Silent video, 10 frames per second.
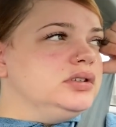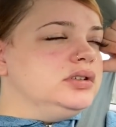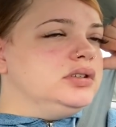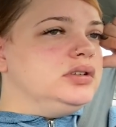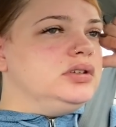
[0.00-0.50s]

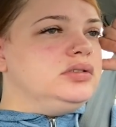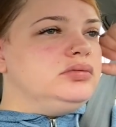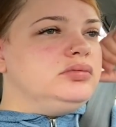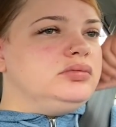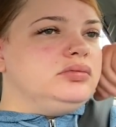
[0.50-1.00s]

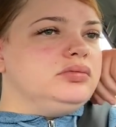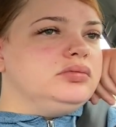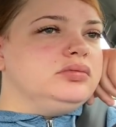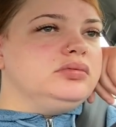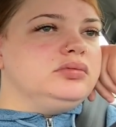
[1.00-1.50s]

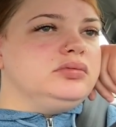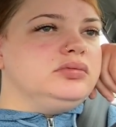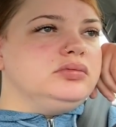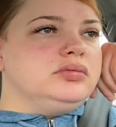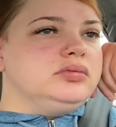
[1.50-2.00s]

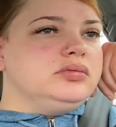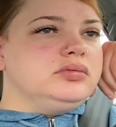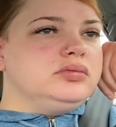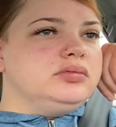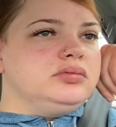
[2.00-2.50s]

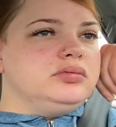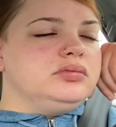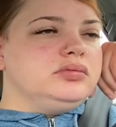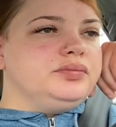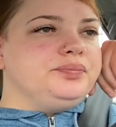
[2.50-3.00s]

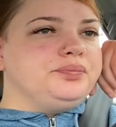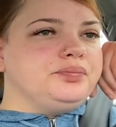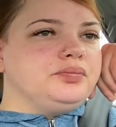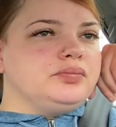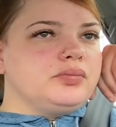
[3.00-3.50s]

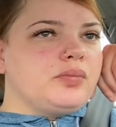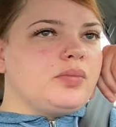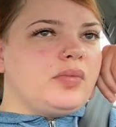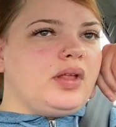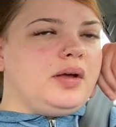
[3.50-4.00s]

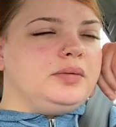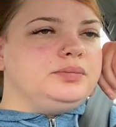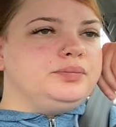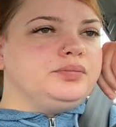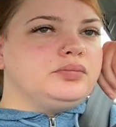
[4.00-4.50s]

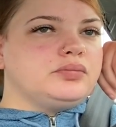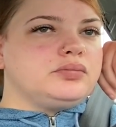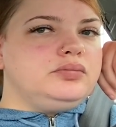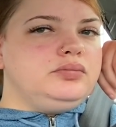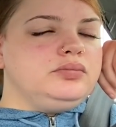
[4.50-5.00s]

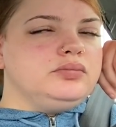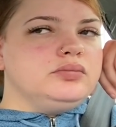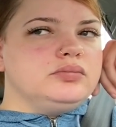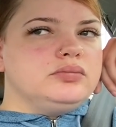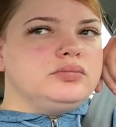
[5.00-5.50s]

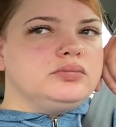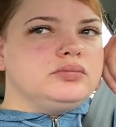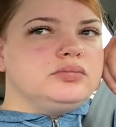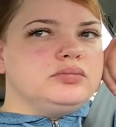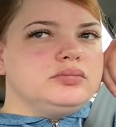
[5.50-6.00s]

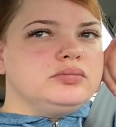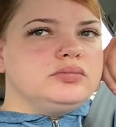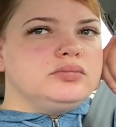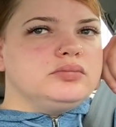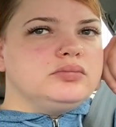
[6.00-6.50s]

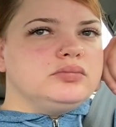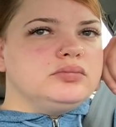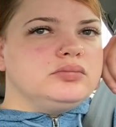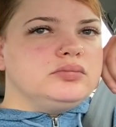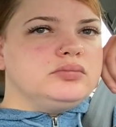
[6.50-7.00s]

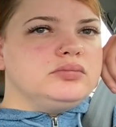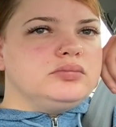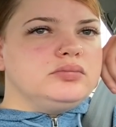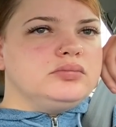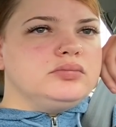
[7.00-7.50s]

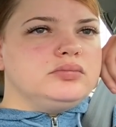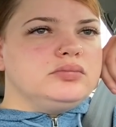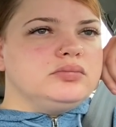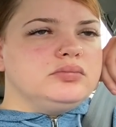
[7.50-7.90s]
No words are spoken by the person on screen.